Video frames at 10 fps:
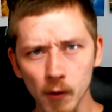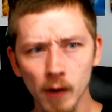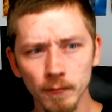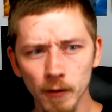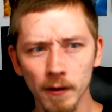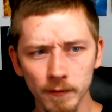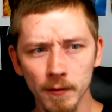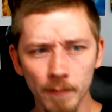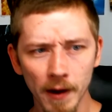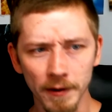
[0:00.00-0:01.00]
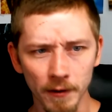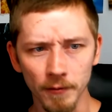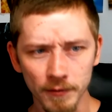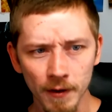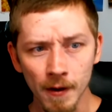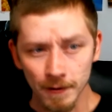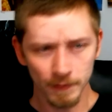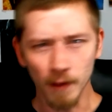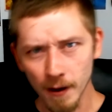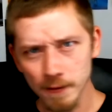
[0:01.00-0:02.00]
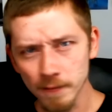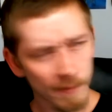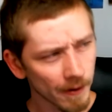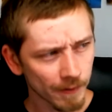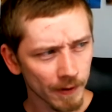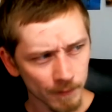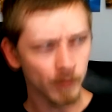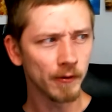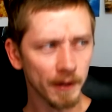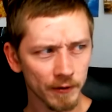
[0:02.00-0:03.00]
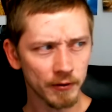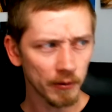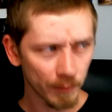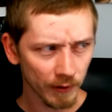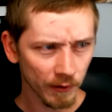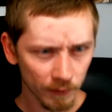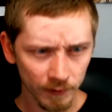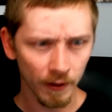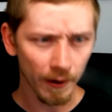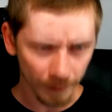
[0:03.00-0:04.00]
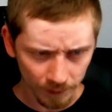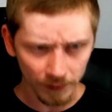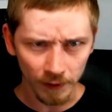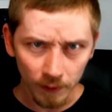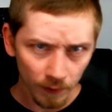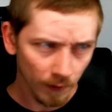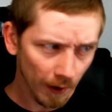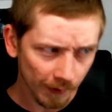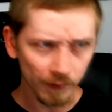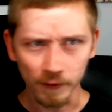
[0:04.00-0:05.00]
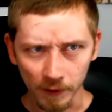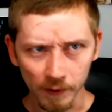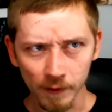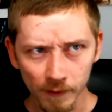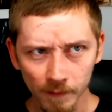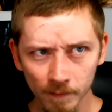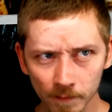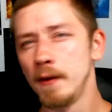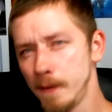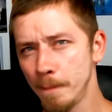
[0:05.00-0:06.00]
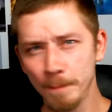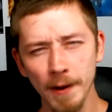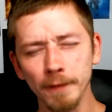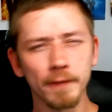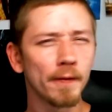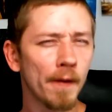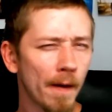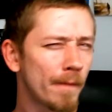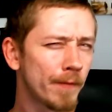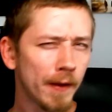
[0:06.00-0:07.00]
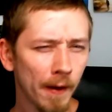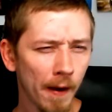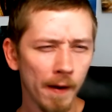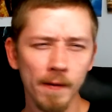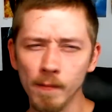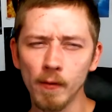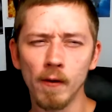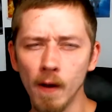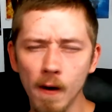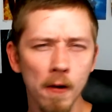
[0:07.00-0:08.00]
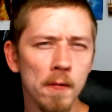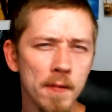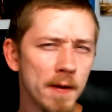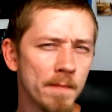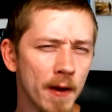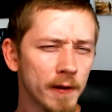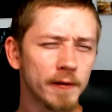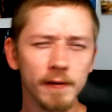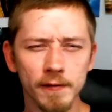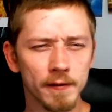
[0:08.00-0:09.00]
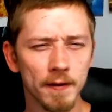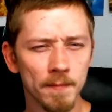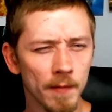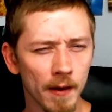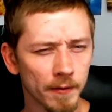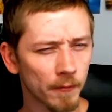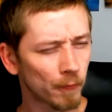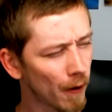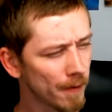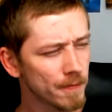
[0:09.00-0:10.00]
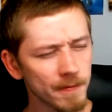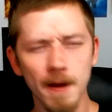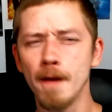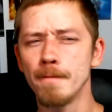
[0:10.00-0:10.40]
on Rotten Tomatoes, so I don't think this will get Jupiter's legacied. The depiction of the animal army makes it seem like the writers have